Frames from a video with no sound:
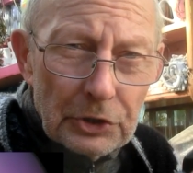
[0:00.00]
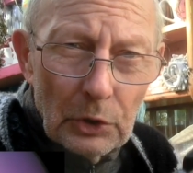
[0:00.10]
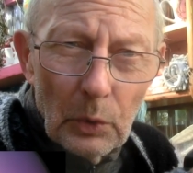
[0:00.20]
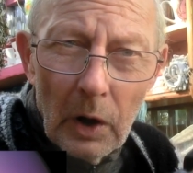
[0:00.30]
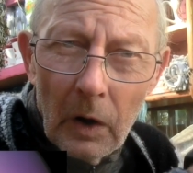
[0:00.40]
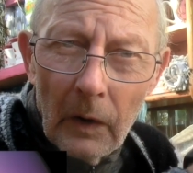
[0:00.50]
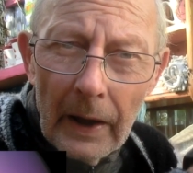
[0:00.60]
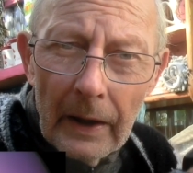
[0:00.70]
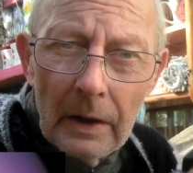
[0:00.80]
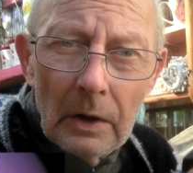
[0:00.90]
shoot
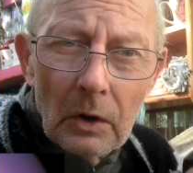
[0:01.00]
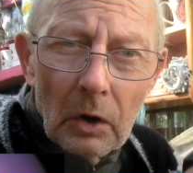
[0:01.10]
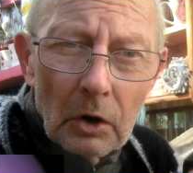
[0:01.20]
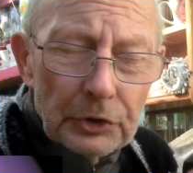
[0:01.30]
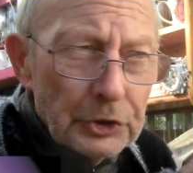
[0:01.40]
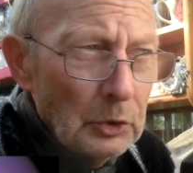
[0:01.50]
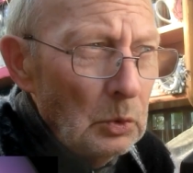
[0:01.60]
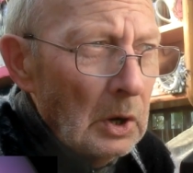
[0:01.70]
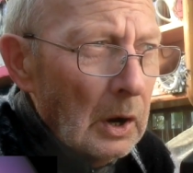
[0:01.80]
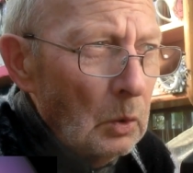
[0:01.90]
high or
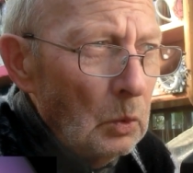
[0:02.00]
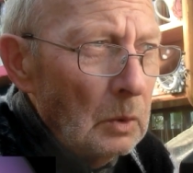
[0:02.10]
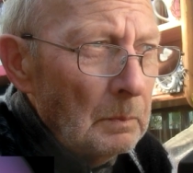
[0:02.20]
shoot low.